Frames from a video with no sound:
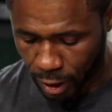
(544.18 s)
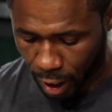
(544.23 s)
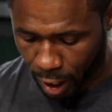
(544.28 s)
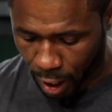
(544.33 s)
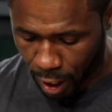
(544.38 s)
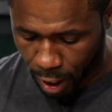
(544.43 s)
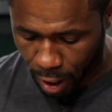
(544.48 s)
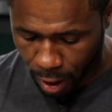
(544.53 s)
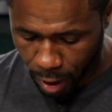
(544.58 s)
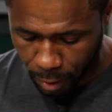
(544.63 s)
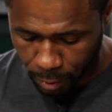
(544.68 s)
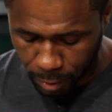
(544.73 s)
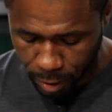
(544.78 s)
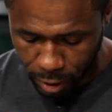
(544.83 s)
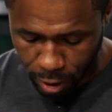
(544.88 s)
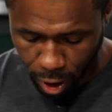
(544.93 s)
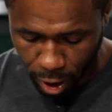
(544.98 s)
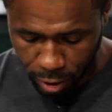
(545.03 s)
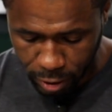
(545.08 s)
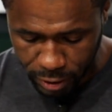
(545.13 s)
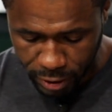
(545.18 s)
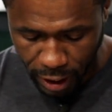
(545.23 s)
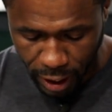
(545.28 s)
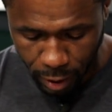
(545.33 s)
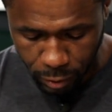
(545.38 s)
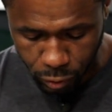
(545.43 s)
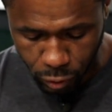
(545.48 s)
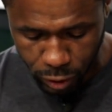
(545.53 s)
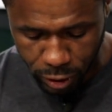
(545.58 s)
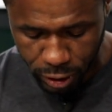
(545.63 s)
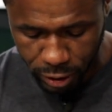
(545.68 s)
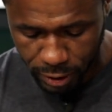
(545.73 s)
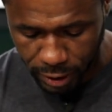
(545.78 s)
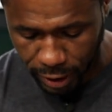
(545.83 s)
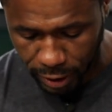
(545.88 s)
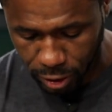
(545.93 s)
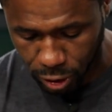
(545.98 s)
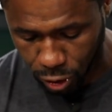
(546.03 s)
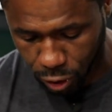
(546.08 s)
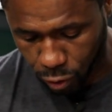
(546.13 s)
Um, a lot of times we just
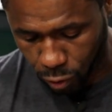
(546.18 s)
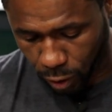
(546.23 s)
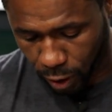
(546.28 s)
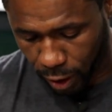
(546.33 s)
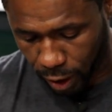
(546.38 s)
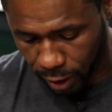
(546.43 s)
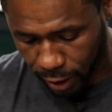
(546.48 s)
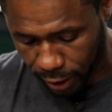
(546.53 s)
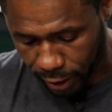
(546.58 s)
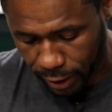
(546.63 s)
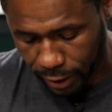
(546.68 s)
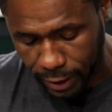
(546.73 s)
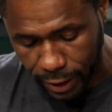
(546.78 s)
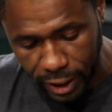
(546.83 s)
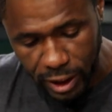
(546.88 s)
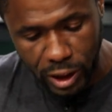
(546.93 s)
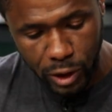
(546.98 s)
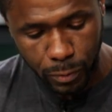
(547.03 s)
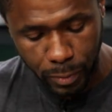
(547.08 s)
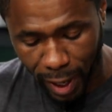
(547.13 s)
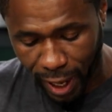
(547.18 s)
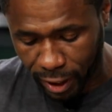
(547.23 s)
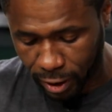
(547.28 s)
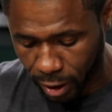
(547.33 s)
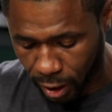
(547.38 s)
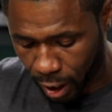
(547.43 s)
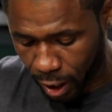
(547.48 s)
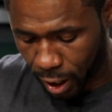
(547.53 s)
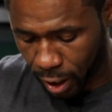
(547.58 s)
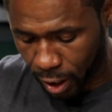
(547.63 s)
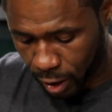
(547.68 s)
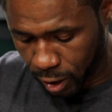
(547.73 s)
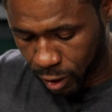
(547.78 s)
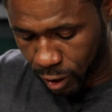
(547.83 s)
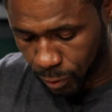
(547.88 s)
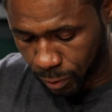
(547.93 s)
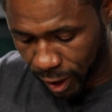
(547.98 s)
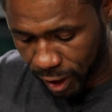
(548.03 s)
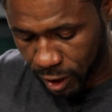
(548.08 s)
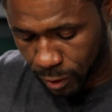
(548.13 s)
like to do a, like a nice spat, uh,
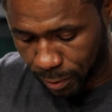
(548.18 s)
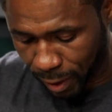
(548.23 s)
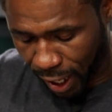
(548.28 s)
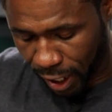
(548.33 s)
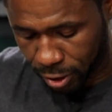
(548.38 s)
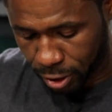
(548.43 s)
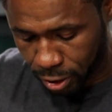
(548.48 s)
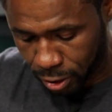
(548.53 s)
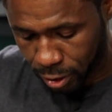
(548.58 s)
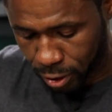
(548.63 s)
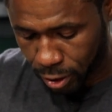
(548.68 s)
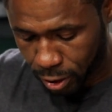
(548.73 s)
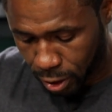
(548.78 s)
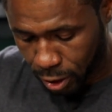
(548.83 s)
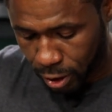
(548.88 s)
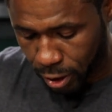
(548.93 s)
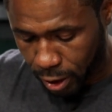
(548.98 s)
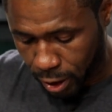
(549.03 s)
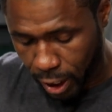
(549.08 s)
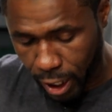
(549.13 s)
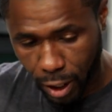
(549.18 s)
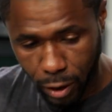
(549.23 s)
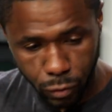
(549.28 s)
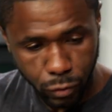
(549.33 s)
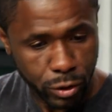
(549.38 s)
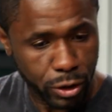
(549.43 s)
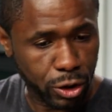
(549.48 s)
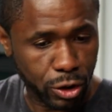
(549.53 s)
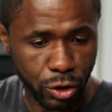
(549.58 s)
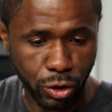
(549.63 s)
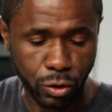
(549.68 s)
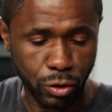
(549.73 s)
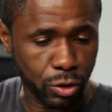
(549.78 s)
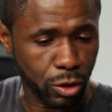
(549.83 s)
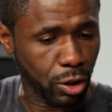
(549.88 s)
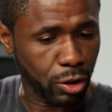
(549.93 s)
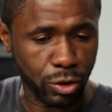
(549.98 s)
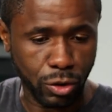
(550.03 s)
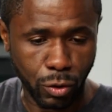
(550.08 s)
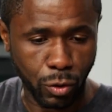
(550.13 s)
spice batter. Okay, yeah. And we just use
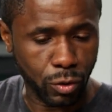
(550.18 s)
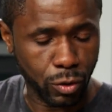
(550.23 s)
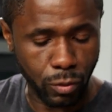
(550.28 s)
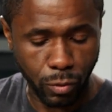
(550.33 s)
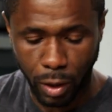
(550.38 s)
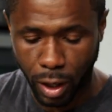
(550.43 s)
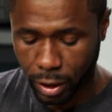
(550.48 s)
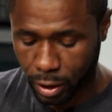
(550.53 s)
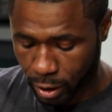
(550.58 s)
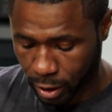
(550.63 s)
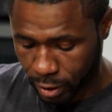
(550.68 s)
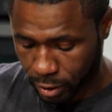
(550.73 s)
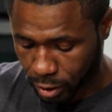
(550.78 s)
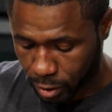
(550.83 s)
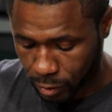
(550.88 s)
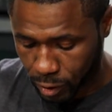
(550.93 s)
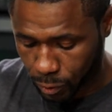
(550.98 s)
our soda water and some